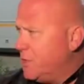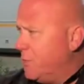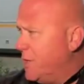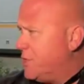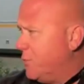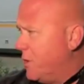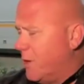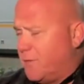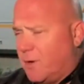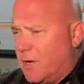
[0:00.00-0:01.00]
The situation went
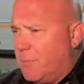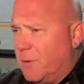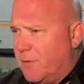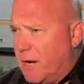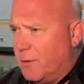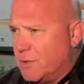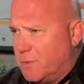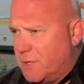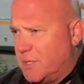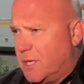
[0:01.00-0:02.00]
on for a couple of hours
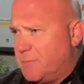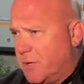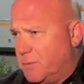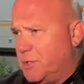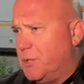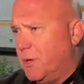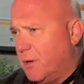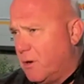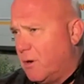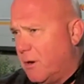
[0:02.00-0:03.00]
where the suspect was shooting
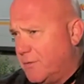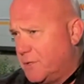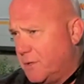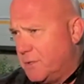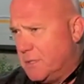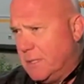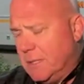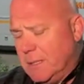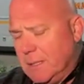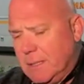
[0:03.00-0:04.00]
at our officers,
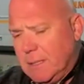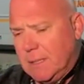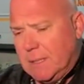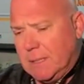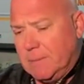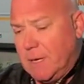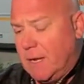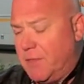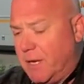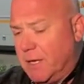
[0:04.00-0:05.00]
uh, and
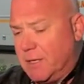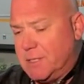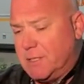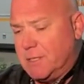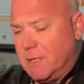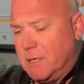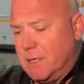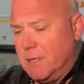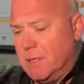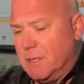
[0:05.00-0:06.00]
I think it's
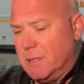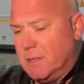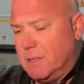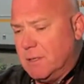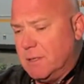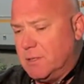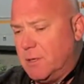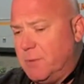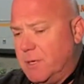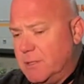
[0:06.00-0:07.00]
uh,
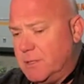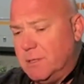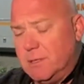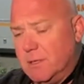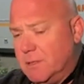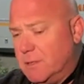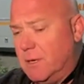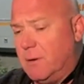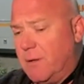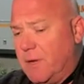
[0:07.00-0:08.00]
attributed,
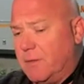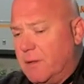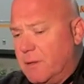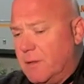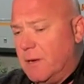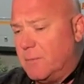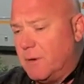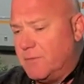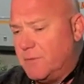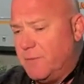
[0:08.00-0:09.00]
you know, I think the number
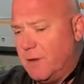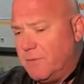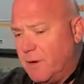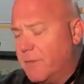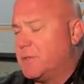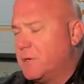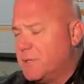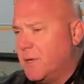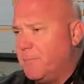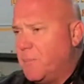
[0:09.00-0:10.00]
of, of officers
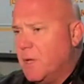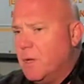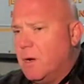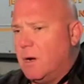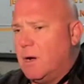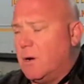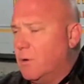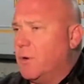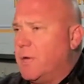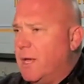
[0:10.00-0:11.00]
that uh,
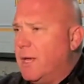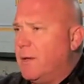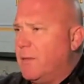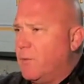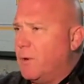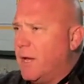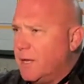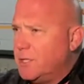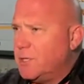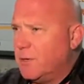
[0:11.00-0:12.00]
are okay and that were not
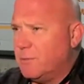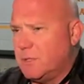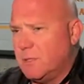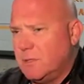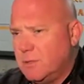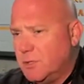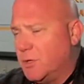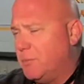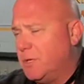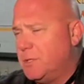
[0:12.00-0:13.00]
injured was uh,
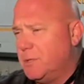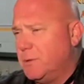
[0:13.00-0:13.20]
attributed